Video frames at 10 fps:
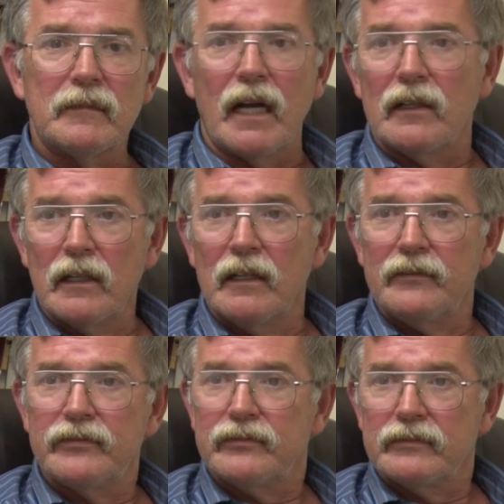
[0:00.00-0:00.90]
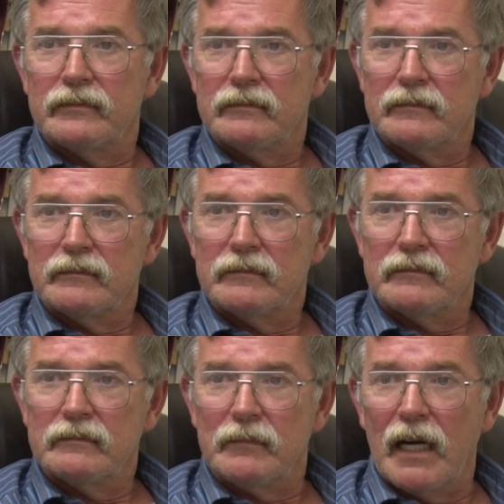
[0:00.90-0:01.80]
I love
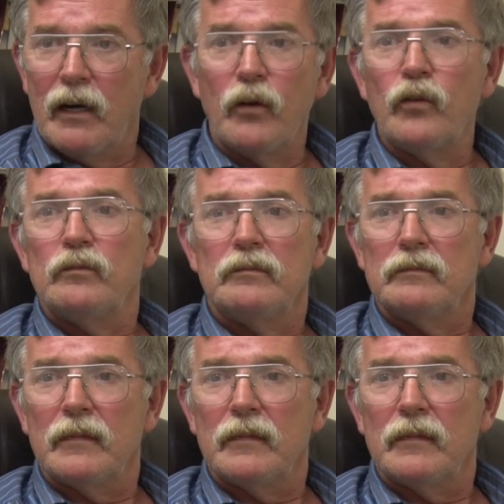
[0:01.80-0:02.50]
my home.